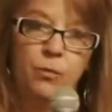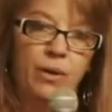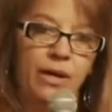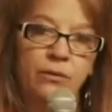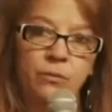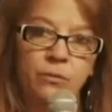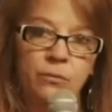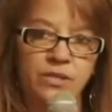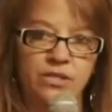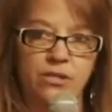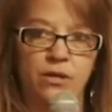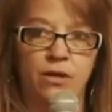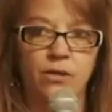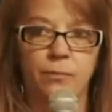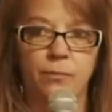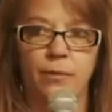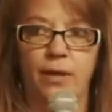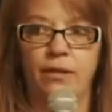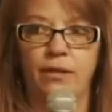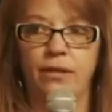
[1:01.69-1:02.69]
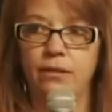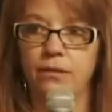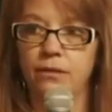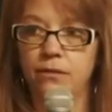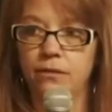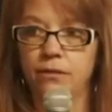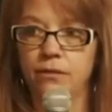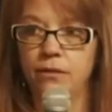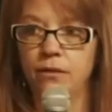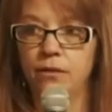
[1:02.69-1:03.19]
why don't we talk about it?
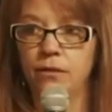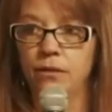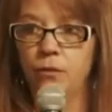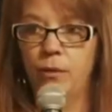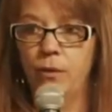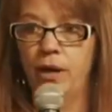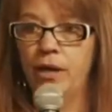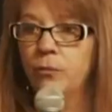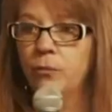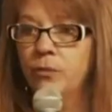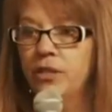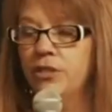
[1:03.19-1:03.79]
Why are we